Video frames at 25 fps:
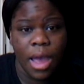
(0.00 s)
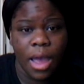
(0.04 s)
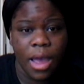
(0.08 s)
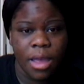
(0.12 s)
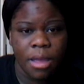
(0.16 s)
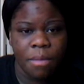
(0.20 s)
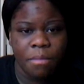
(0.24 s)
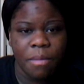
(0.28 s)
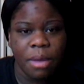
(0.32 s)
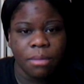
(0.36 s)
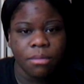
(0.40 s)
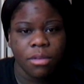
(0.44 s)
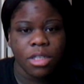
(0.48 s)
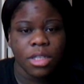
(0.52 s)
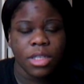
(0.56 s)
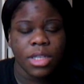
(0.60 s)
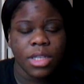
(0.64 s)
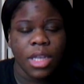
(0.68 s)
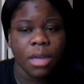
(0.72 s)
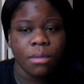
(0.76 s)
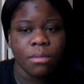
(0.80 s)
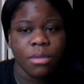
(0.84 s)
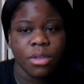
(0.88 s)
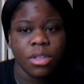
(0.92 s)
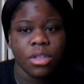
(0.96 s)
I'm just
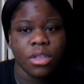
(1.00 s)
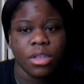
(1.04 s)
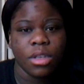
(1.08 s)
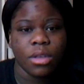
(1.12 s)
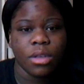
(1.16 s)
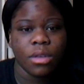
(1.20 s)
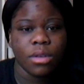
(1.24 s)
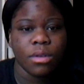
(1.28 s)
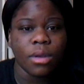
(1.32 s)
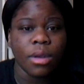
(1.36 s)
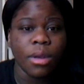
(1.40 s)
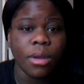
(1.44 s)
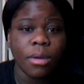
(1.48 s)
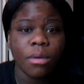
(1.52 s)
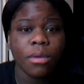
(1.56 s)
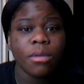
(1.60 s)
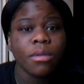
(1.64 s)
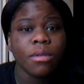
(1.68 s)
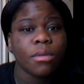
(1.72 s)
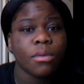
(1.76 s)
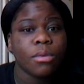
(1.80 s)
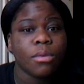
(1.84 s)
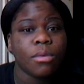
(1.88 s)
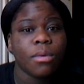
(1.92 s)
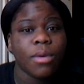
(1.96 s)
coming to you
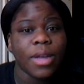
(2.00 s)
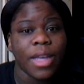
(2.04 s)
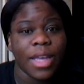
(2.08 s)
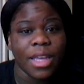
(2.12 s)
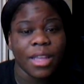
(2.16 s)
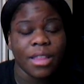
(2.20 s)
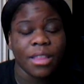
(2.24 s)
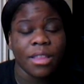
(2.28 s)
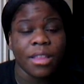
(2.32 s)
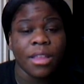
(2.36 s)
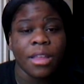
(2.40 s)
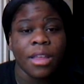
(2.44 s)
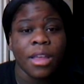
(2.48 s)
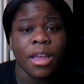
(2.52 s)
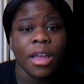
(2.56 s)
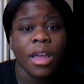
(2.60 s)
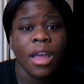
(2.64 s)
with